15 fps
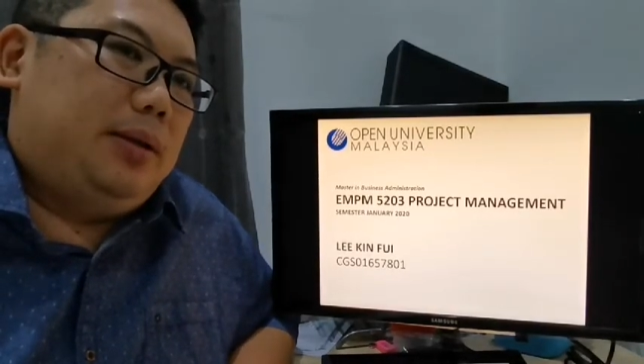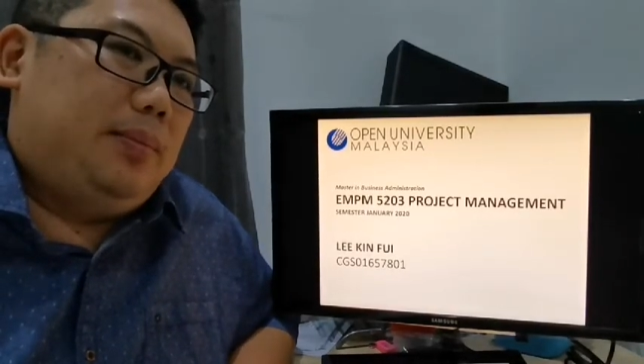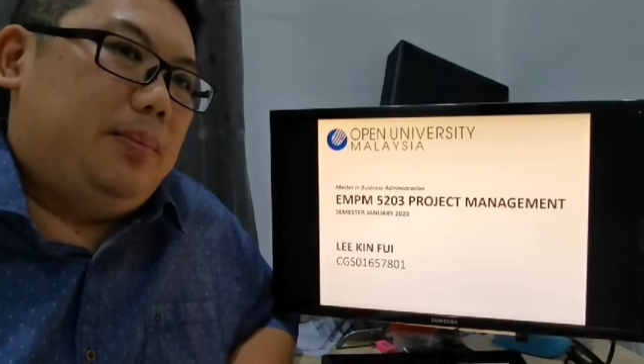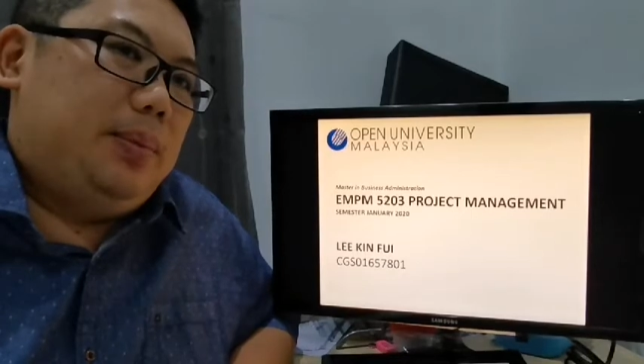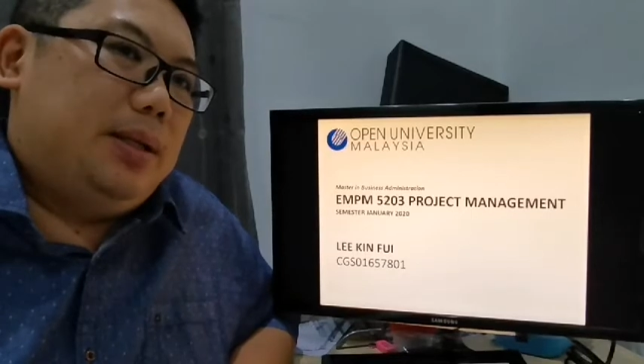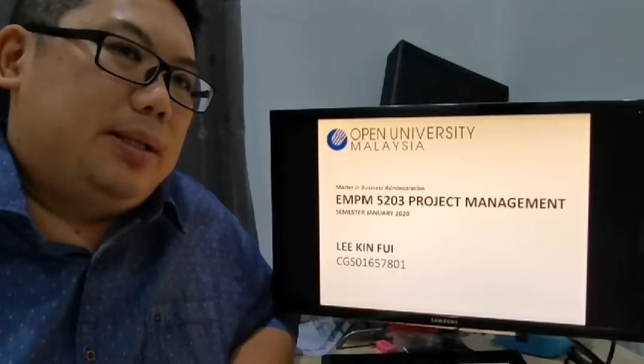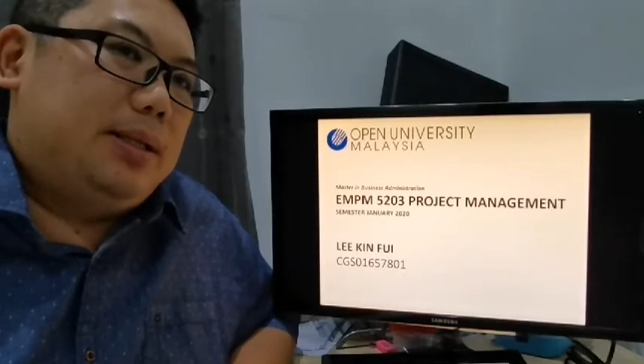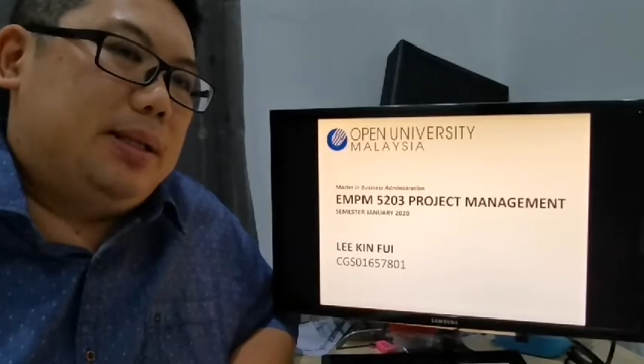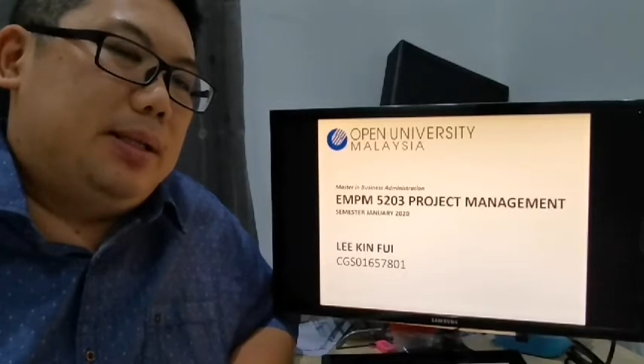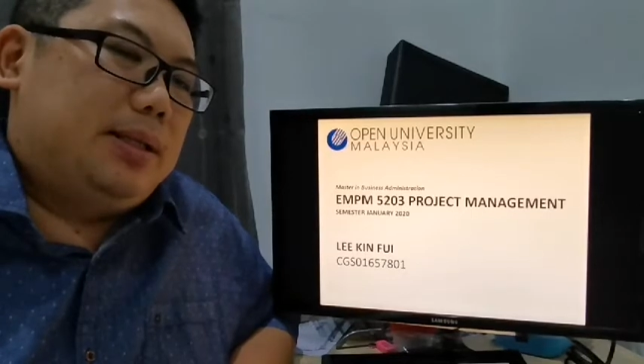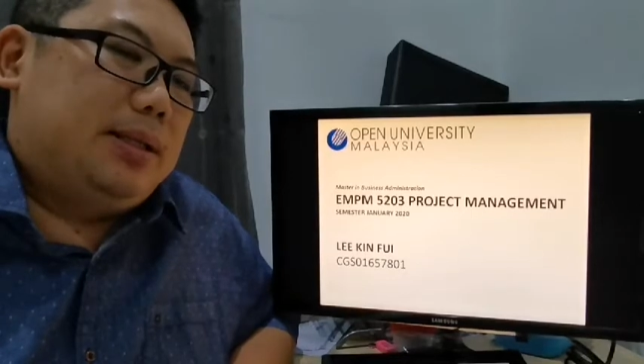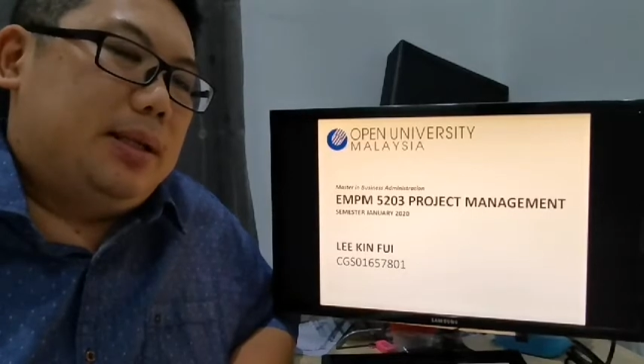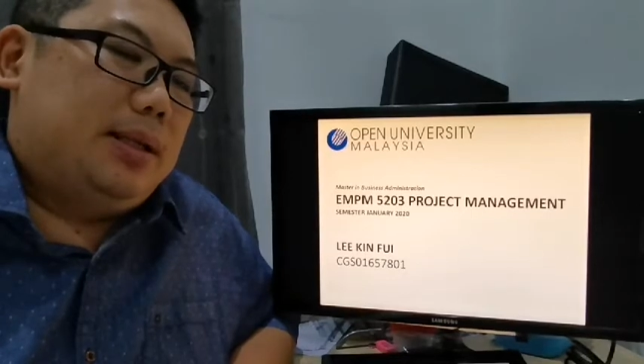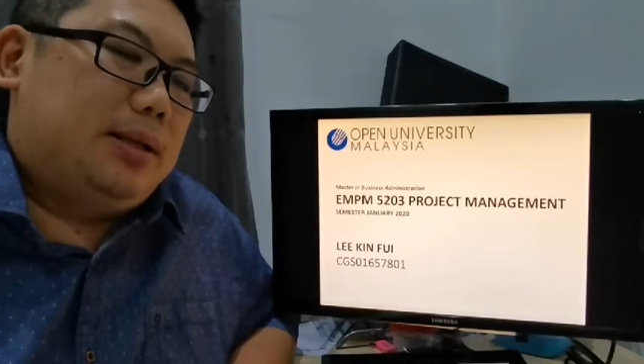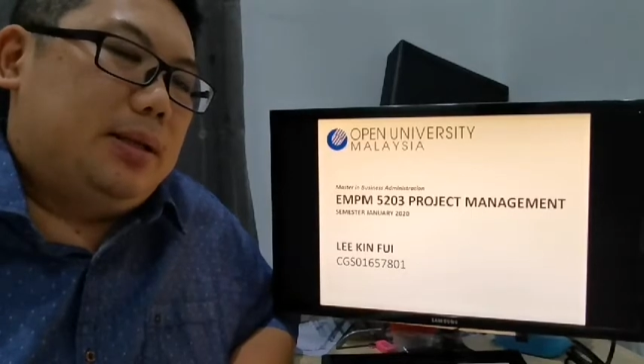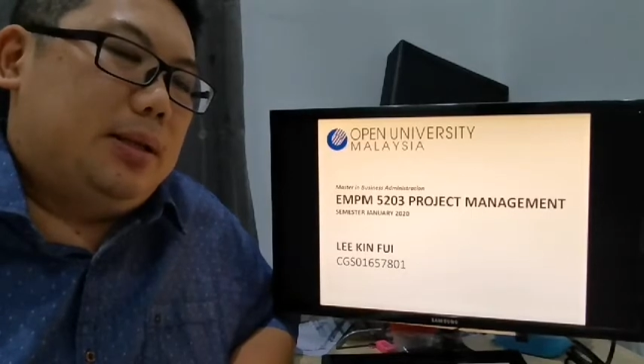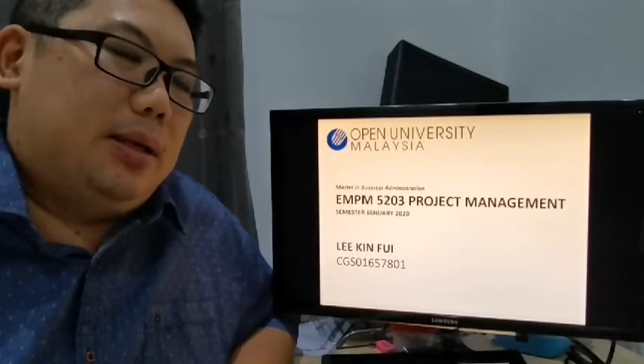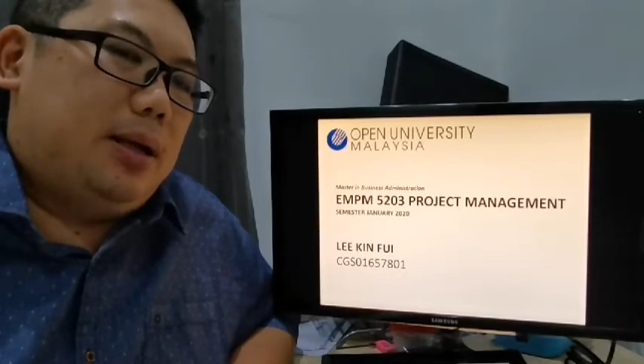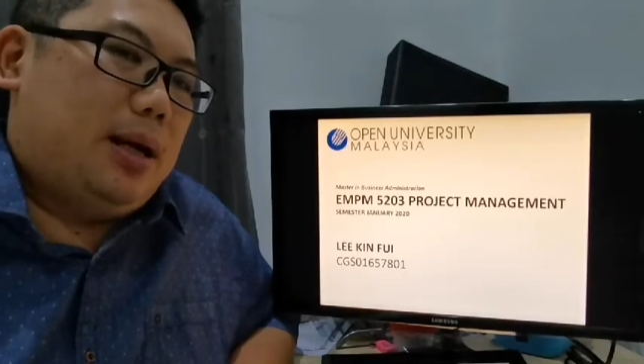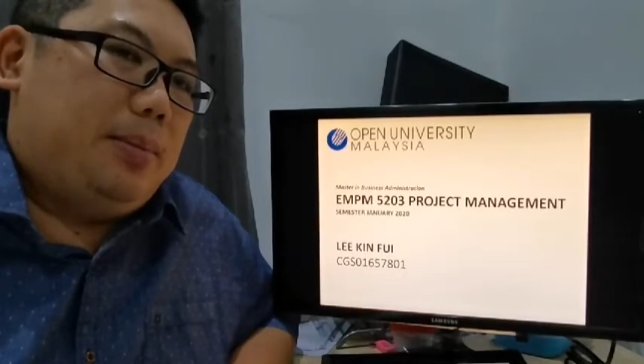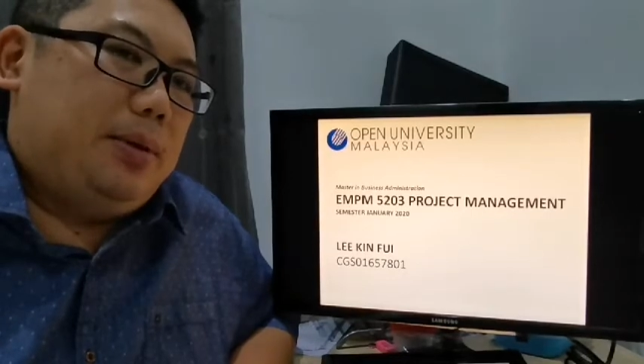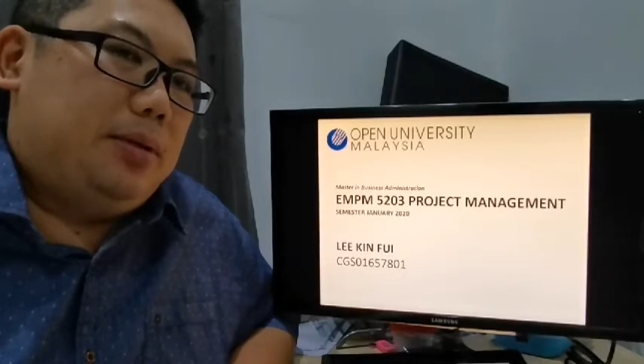in business
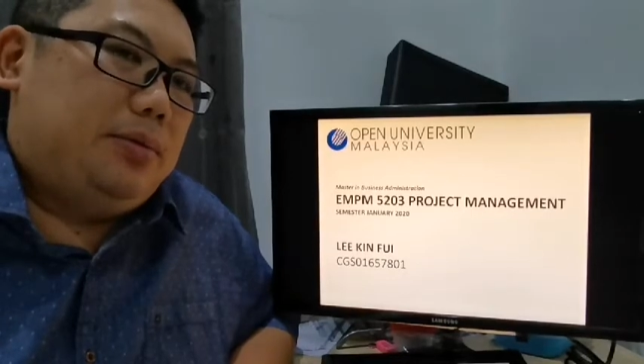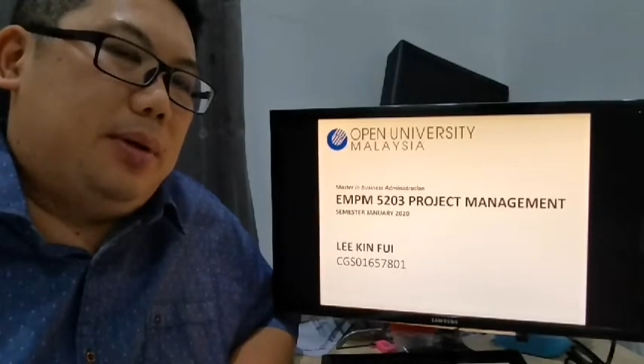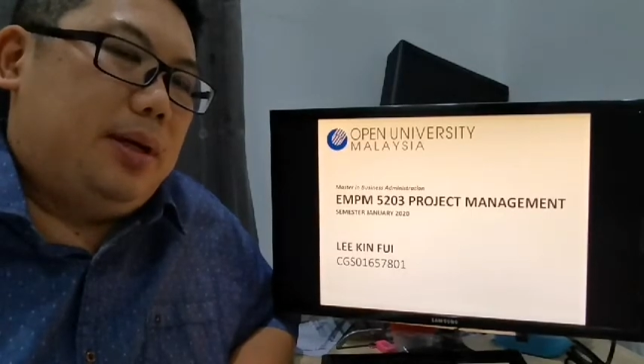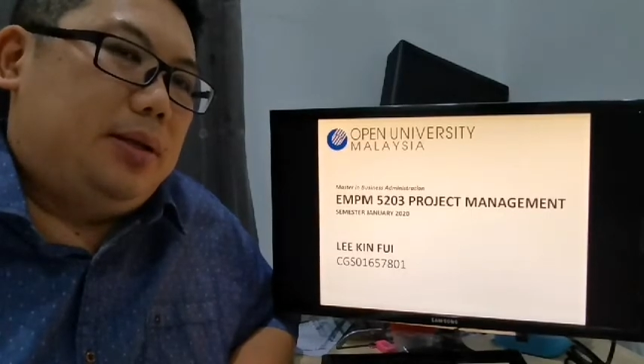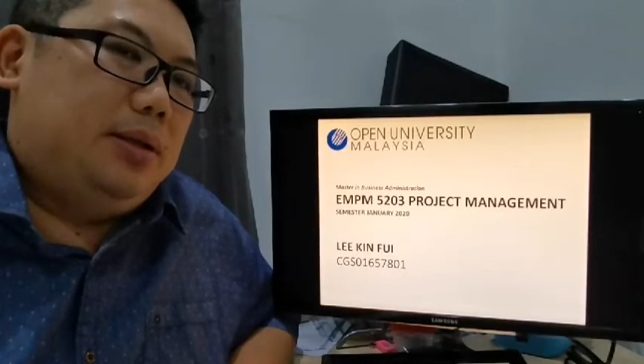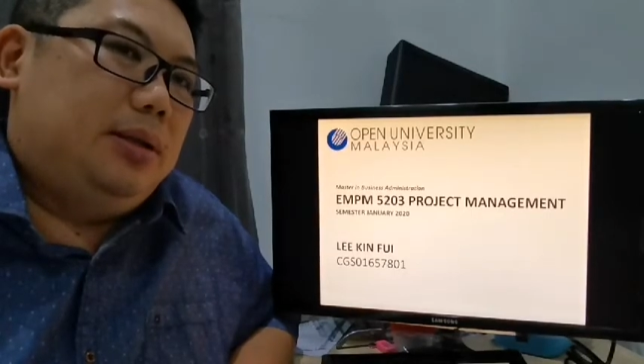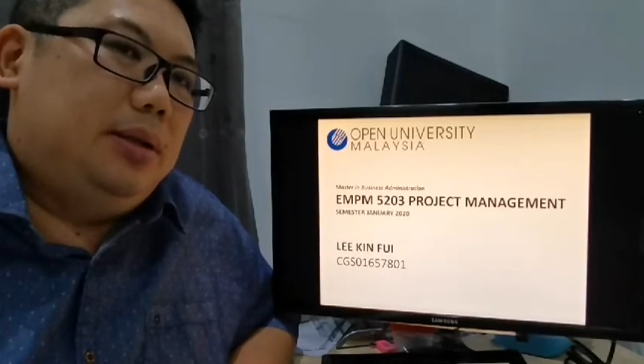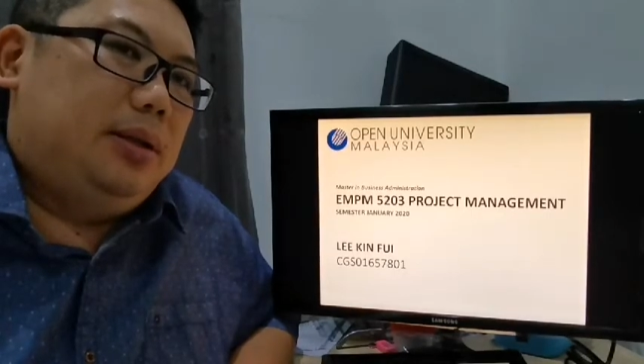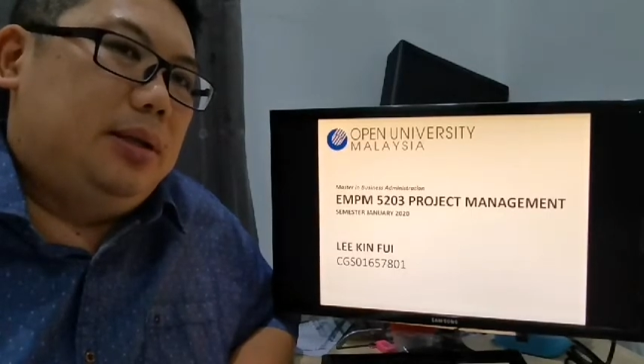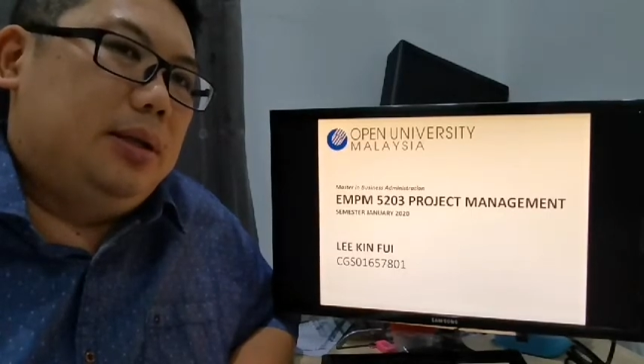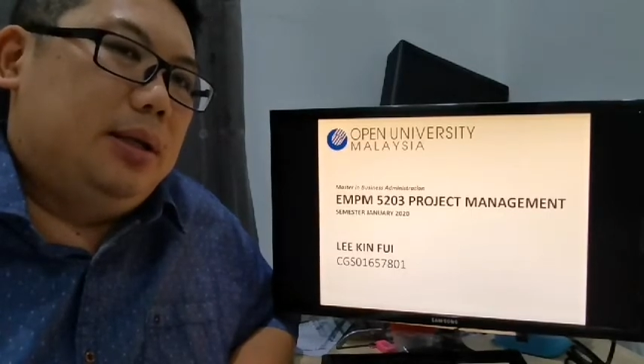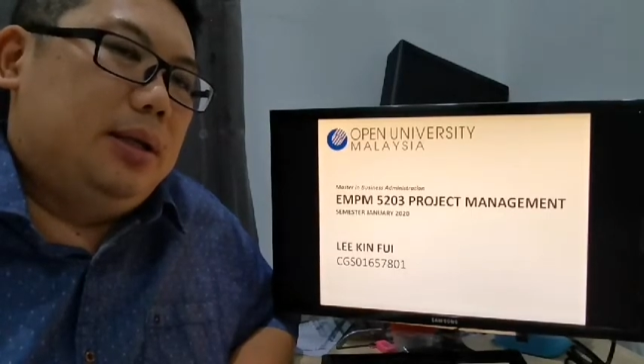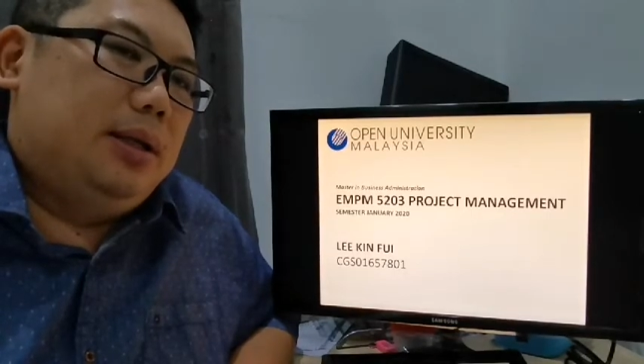administration